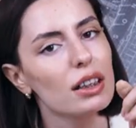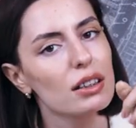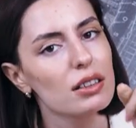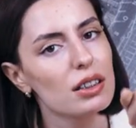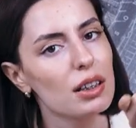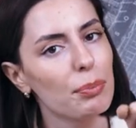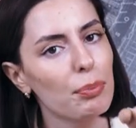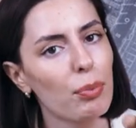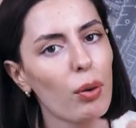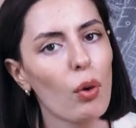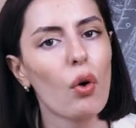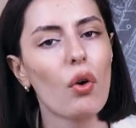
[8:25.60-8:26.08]

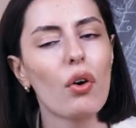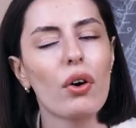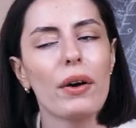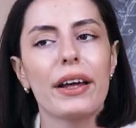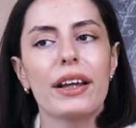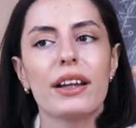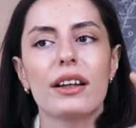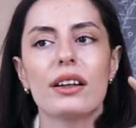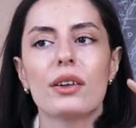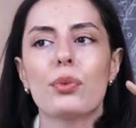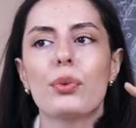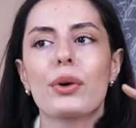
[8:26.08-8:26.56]
the
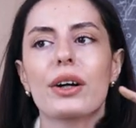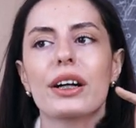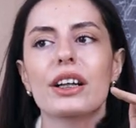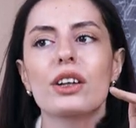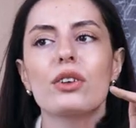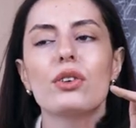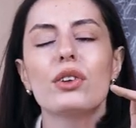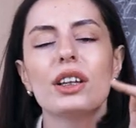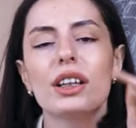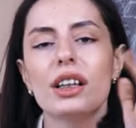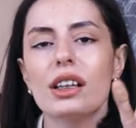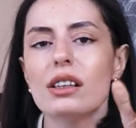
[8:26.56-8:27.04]
point where
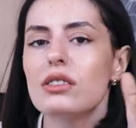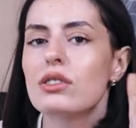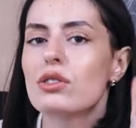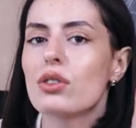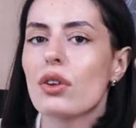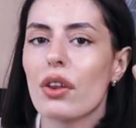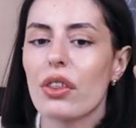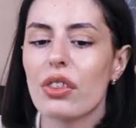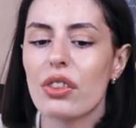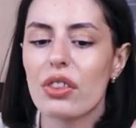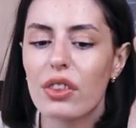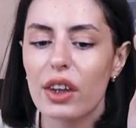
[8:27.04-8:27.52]
you need
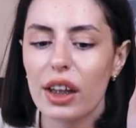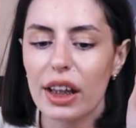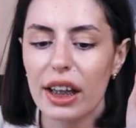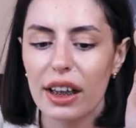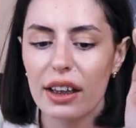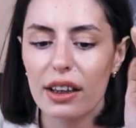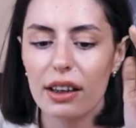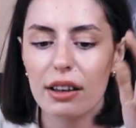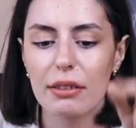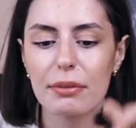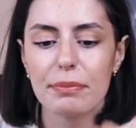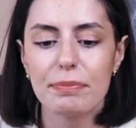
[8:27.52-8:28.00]
to
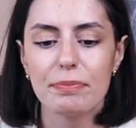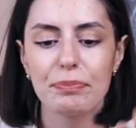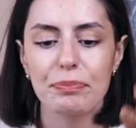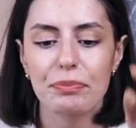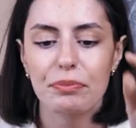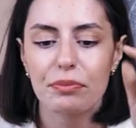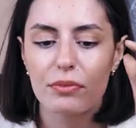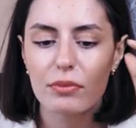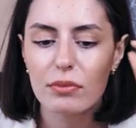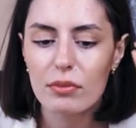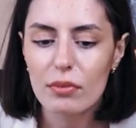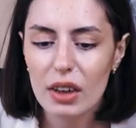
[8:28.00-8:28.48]
think,
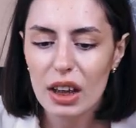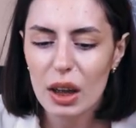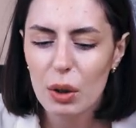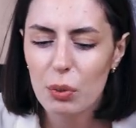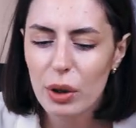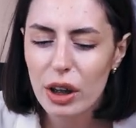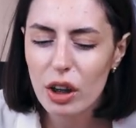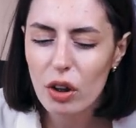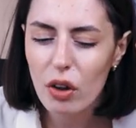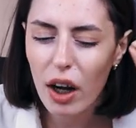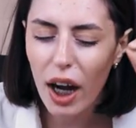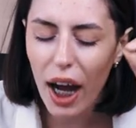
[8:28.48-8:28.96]

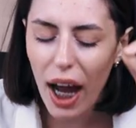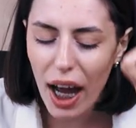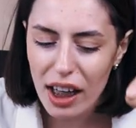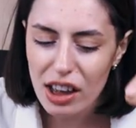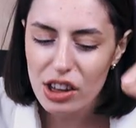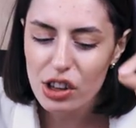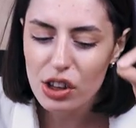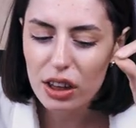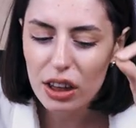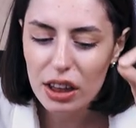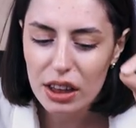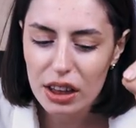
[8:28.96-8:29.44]
but you
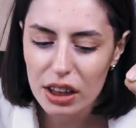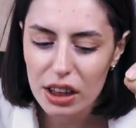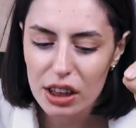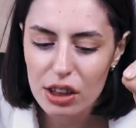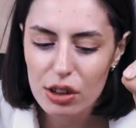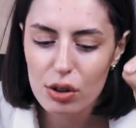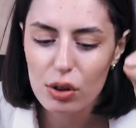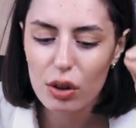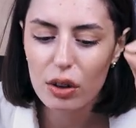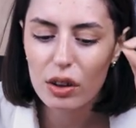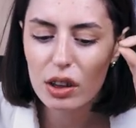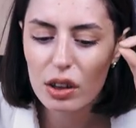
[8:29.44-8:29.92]
actually
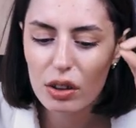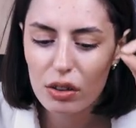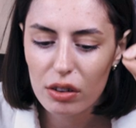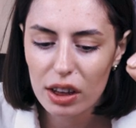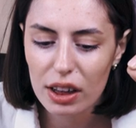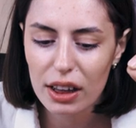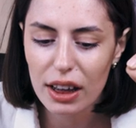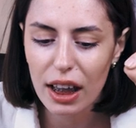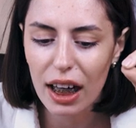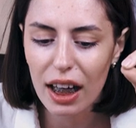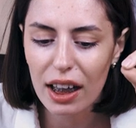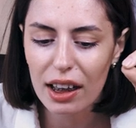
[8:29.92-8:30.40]
need to look
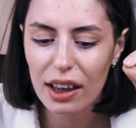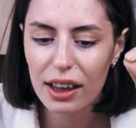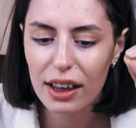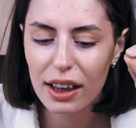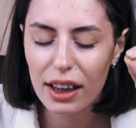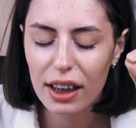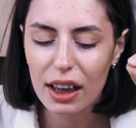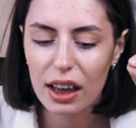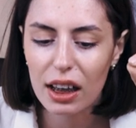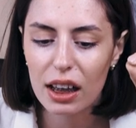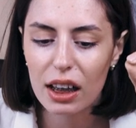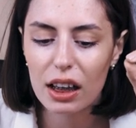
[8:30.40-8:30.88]
at that
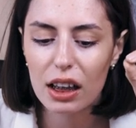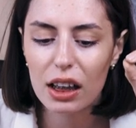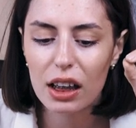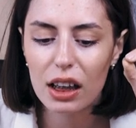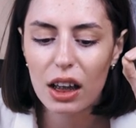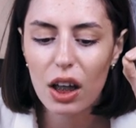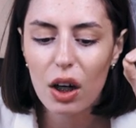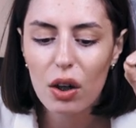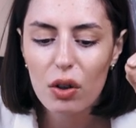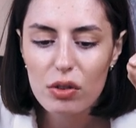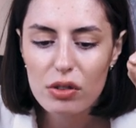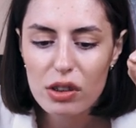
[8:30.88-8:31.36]
kind of
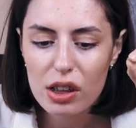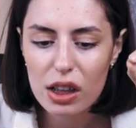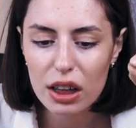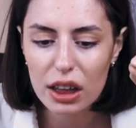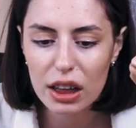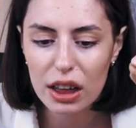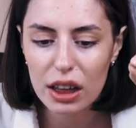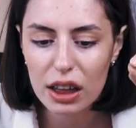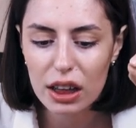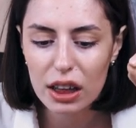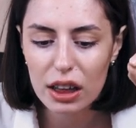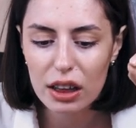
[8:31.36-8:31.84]

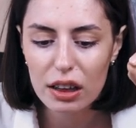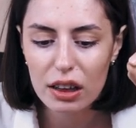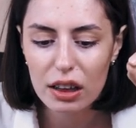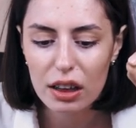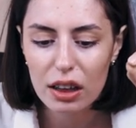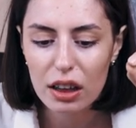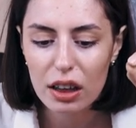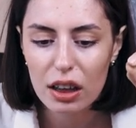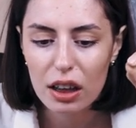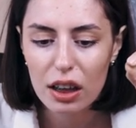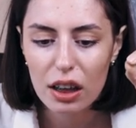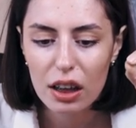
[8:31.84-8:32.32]
closely.
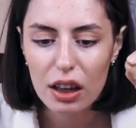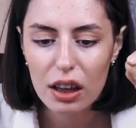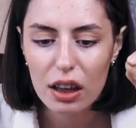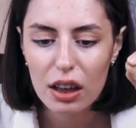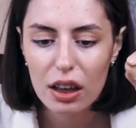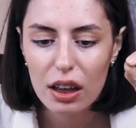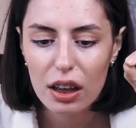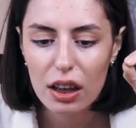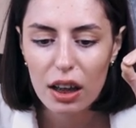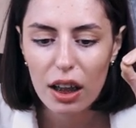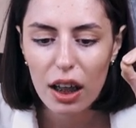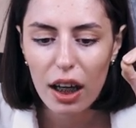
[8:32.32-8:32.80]

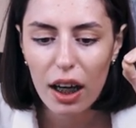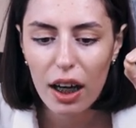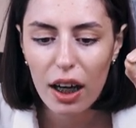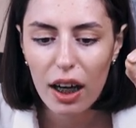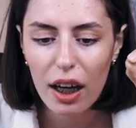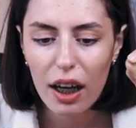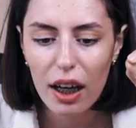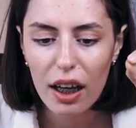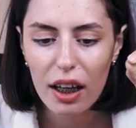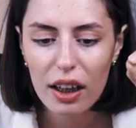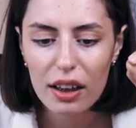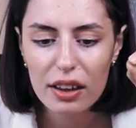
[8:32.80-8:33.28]

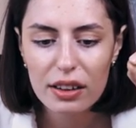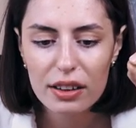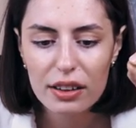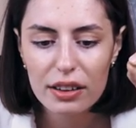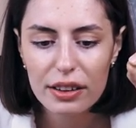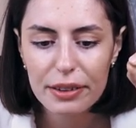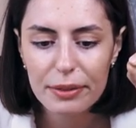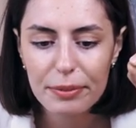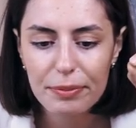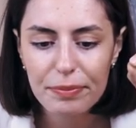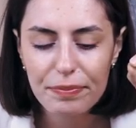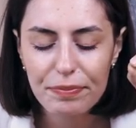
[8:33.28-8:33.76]

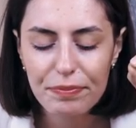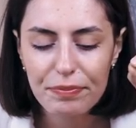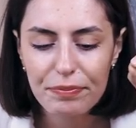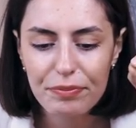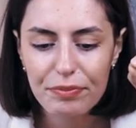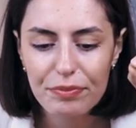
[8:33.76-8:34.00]
And